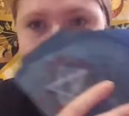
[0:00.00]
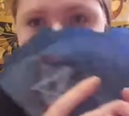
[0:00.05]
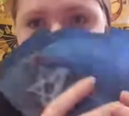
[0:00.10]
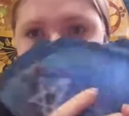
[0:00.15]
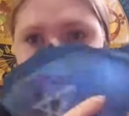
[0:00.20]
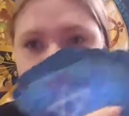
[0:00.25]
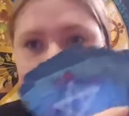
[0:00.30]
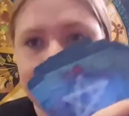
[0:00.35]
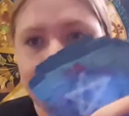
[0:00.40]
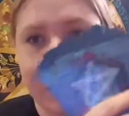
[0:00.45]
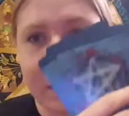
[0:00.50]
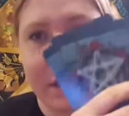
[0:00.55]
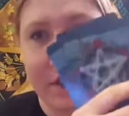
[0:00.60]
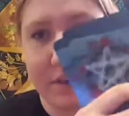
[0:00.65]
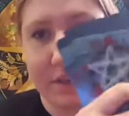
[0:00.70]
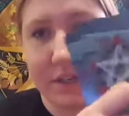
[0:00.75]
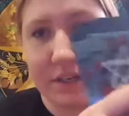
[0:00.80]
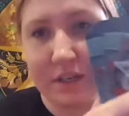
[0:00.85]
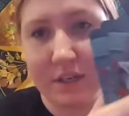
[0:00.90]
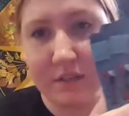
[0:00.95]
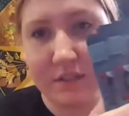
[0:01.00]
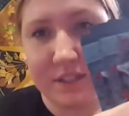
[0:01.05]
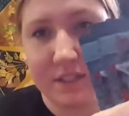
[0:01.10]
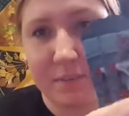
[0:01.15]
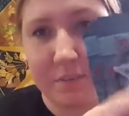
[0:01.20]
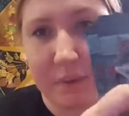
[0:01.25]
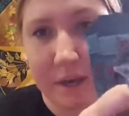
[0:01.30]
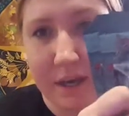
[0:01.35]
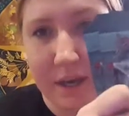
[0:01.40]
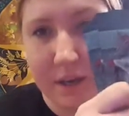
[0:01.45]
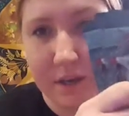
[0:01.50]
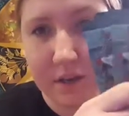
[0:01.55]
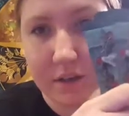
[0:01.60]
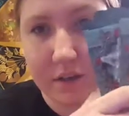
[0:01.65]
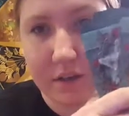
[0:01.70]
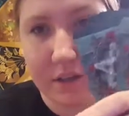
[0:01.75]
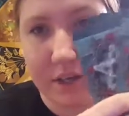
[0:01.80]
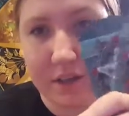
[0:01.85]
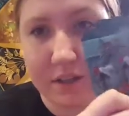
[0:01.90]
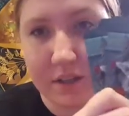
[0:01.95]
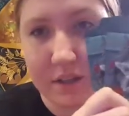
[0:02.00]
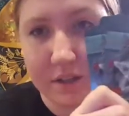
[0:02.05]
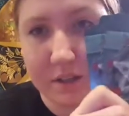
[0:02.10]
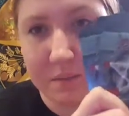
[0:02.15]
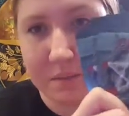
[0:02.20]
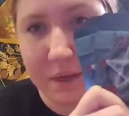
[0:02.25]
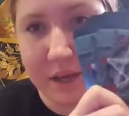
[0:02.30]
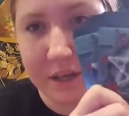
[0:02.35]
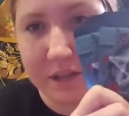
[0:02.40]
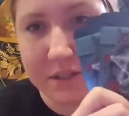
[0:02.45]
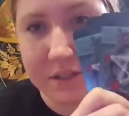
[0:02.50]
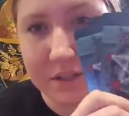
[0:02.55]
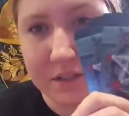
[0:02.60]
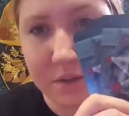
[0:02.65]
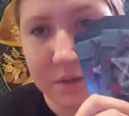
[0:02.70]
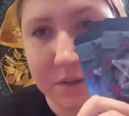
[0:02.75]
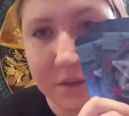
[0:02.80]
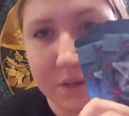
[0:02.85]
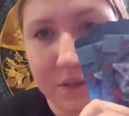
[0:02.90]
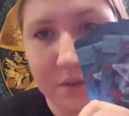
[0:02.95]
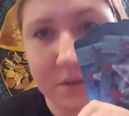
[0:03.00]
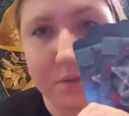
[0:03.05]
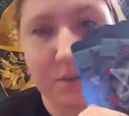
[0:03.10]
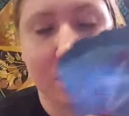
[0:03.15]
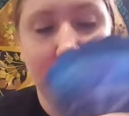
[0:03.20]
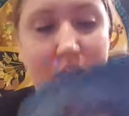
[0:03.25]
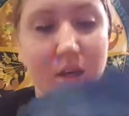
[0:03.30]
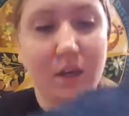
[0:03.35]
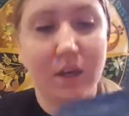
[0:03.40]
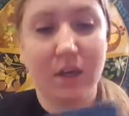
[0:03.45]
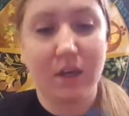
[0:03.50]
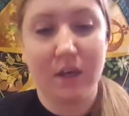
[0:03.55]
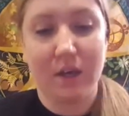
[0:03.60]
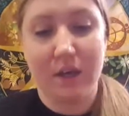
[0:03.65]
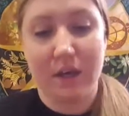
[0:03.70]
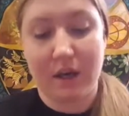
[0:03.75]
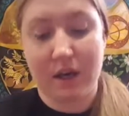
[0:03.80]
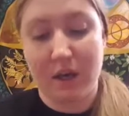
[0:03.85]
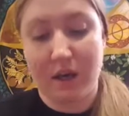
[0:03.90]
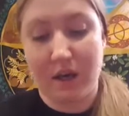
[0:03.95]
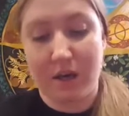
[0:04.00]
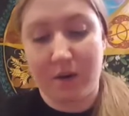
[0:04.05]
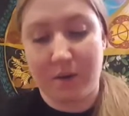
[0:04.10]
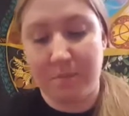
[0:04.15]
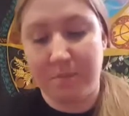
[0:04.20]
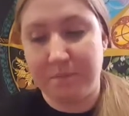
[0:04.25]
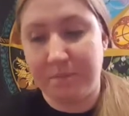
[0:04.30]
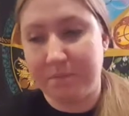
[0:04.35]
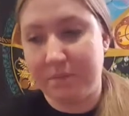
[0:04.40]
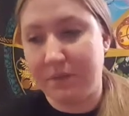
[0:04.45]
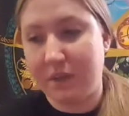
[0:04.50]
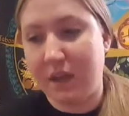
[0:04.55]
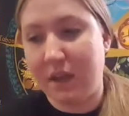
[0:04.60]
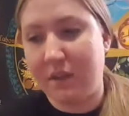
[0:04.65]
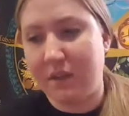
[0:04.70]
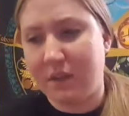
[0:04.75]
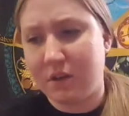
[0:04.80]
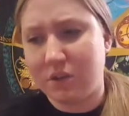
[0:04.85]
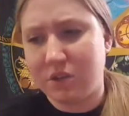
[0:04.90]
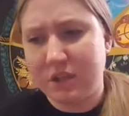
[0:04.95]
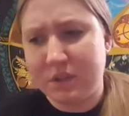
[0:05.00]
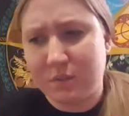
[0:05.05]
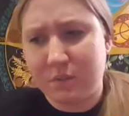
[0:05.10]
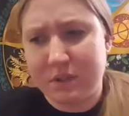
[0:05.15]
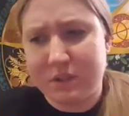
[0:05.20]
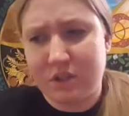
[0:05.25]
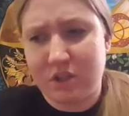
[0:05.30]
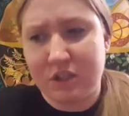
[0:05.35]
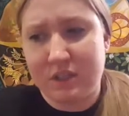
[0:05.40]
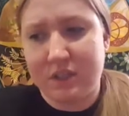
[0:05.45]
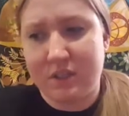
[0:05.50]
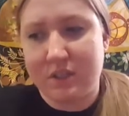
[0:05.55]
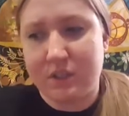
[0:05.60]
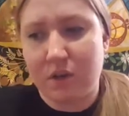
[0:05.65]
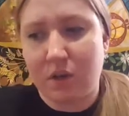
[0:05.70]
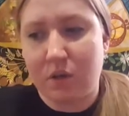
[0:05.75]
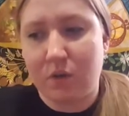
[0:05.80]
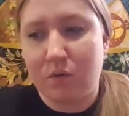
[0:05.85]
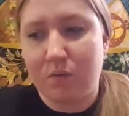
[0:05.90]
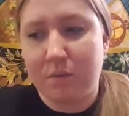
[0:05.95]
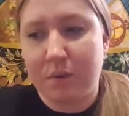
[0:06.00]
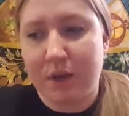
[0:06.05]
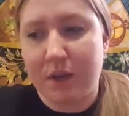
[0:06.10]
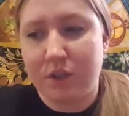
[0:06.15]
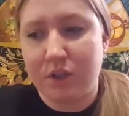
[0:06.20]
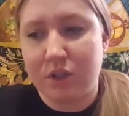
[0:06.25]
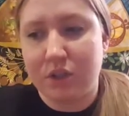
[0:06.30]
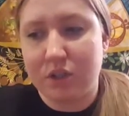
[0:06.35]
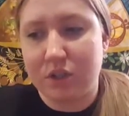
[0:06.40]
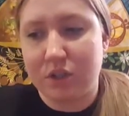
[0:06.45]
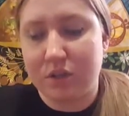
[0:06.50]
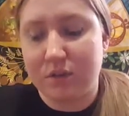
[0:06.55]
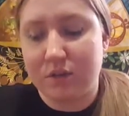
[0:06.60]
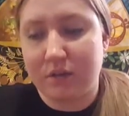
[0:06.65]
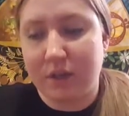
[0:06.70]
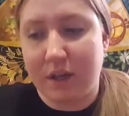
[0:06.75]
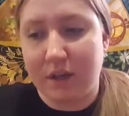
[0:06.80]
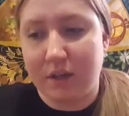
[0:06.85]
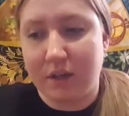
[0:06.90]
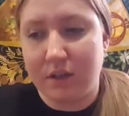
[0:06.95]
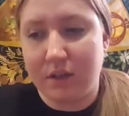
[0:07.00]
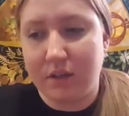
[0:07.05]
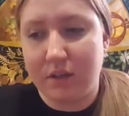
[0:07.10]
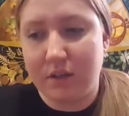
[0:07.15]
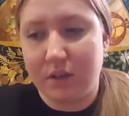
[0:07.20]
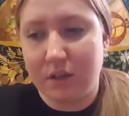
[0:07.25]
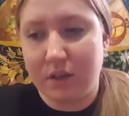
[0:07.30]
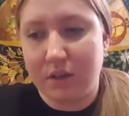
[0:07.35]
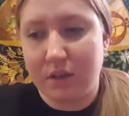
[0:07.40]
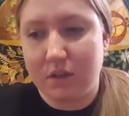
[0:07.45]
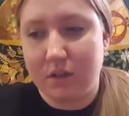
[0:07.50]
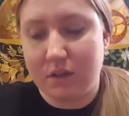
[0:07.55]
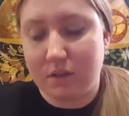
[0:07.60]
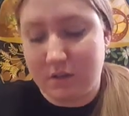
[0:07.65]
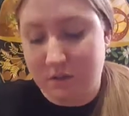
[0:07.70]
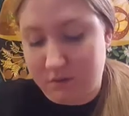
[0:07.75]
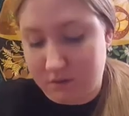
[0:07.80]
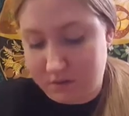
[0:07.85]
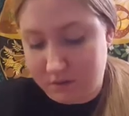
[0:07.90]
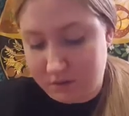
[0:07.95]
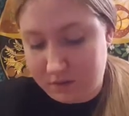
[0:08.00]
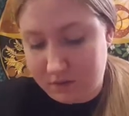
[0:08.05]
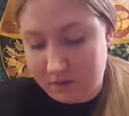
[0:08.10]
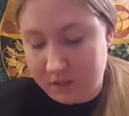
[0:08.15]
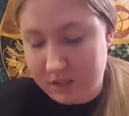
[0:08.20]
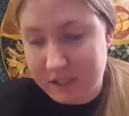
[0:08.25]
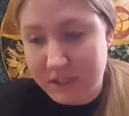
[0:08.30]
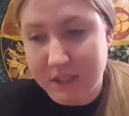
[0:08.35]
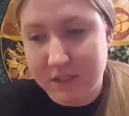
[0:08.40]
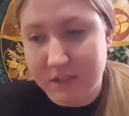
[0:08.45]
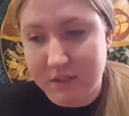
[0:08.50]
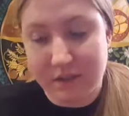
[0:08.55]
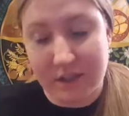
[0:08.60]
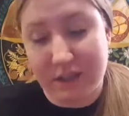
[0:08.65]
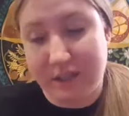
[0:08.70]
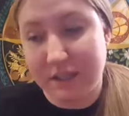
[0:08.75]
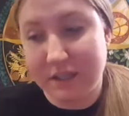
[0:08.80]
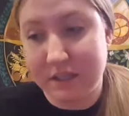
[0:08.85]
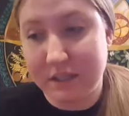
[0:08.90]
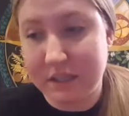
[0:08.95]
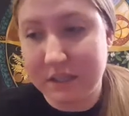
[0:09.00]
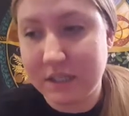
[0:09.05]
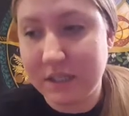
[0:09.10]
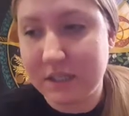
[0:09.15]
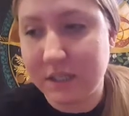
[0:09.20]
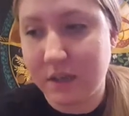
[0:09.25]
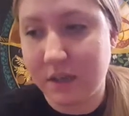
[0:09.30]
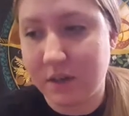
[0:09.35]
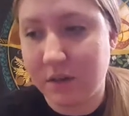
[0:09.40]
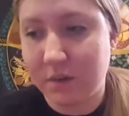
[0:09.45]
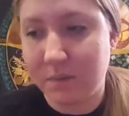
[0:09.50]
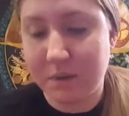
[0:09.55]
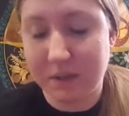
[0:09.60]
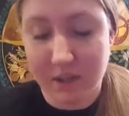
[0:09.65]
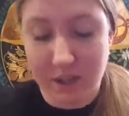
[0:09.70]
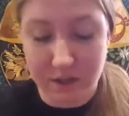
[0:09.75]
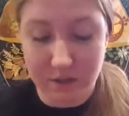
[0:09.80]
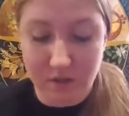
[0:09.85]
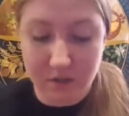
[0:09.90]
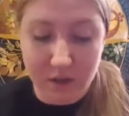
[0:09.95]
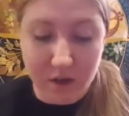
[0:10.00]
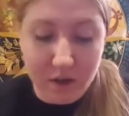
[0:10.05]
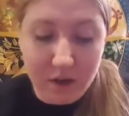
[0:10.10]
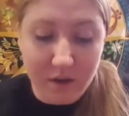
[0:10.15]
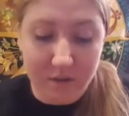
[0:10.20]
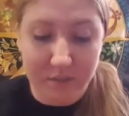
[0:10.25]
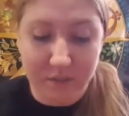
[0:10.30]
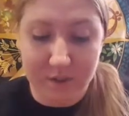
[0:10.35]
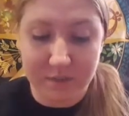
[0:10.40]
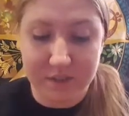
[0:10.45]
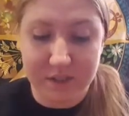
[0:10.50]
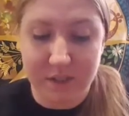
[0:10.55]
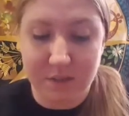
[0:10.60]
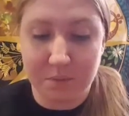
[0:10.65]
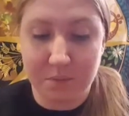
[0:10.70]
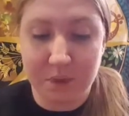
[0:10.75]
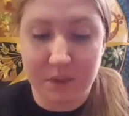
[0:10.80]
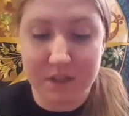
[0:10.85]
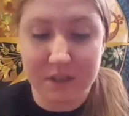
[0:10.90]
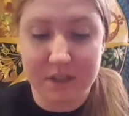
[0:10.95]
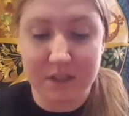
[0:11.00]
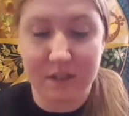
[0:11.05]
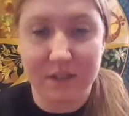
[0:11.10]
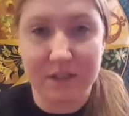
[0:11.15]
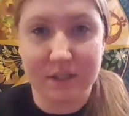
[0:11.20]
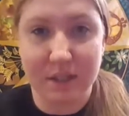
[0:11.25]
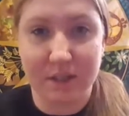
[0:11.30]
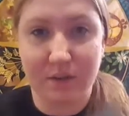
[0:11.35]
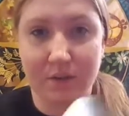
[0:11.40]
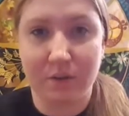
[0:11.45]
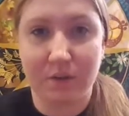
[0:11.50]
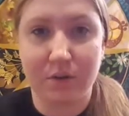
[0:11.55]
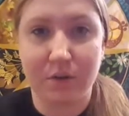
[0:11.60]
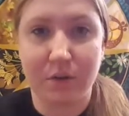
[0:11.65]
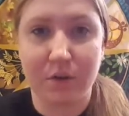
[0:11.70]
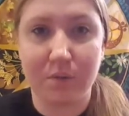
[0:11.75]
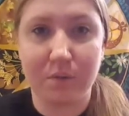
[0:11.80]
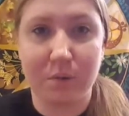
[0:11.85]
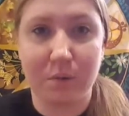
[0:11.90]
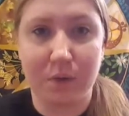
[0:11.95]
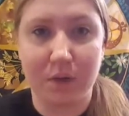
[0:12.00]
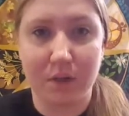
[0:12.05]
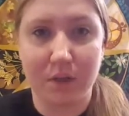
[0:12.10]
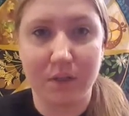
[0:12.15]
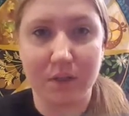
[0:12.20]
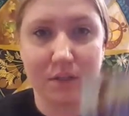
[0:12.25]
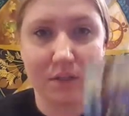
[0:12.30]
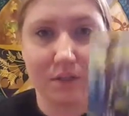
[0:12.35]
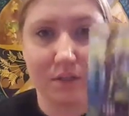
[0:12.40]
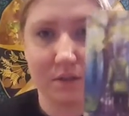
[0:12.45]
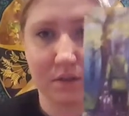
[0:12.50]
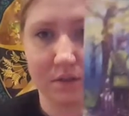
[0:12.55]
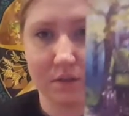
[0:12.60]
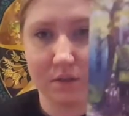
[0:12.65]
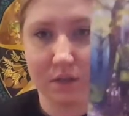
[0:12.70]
First of all, here's the back. I think the back is so cute. And there just was just so much, like I said, detail, but like love that was like put into this deck. There are no borders.